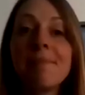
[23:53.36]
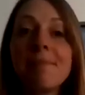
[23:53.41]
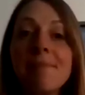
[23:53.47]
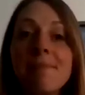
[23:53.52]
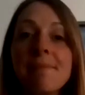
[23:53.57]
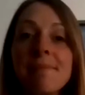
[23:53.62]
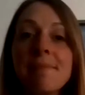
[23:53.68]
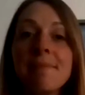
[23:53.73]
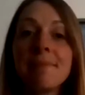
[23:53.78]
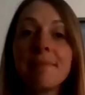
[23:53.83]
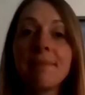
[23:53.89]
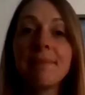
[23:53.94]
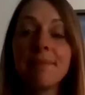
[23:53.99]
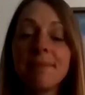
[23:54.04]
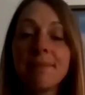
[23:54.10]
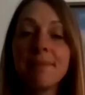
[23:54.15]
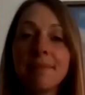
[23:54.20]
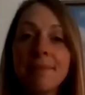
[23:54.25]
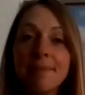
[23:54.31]

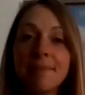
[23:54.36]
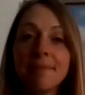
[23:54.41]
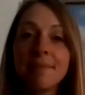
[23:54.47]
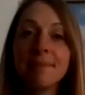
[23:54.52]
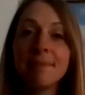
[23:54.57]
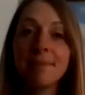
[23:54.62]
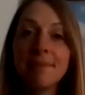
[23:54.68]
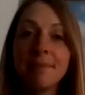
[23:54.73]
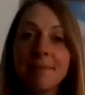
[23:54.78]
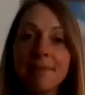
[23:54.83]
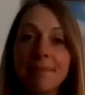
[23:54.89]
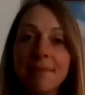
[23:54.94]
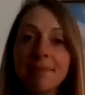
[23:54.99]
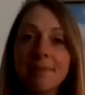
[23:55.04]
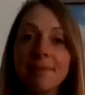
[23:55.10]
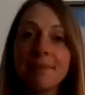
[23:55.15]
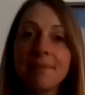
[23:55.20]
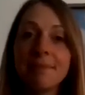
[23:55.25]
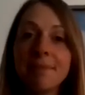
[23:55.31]

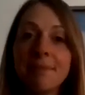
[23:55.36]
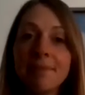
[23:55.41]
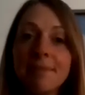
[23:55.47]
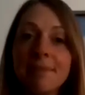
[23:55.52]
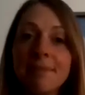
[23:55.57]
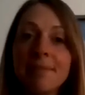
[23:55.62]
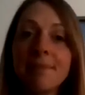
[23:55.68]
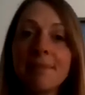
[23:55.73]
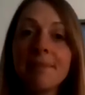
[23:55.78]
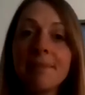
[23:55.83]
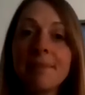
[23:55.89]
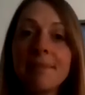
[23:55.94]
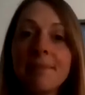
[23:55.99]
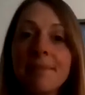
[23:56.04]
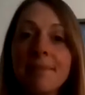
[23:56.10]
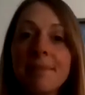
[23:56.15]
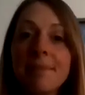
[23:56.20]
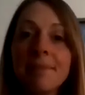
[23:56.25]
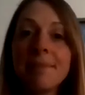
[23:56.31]

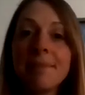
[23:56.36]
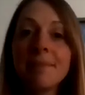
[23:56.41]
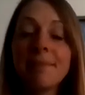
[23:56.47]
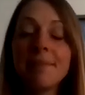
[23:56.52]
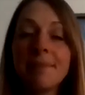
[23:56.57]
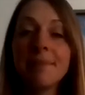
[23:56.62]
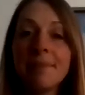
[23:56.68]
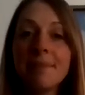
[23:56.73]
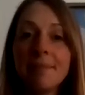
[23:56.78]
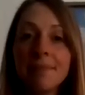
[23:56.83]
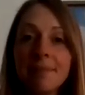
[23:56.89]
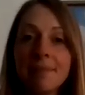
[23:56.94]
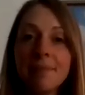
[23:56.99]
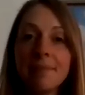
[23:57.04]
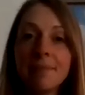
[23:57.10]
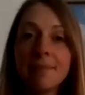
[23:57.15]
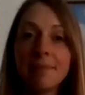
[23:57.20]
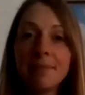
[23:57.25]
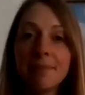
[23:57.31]

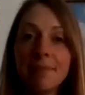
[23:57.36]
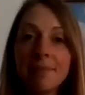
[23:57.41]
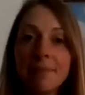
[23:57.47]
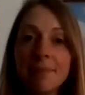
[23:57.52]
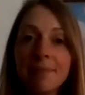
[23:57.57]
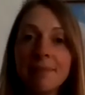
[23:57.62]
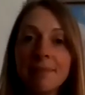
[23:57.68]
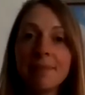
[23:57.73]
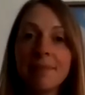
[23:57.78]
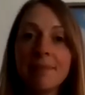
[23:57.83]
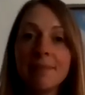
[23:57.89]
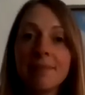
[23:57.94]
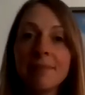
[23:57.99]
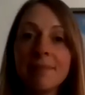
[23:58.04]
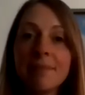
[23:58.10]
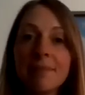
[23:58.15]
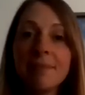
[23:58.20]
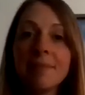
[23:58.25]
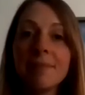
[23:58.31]

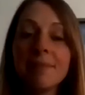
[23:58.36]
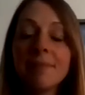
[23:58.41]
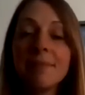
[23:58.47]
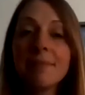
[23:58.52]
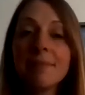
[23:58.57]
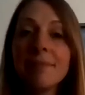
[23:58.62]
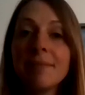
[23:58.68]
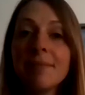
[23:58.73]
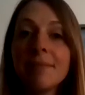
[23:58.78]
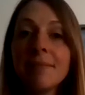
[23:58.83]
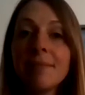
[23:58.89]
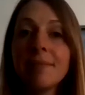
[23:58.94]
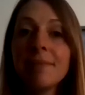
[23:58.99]
No words are spoken by the person on screen.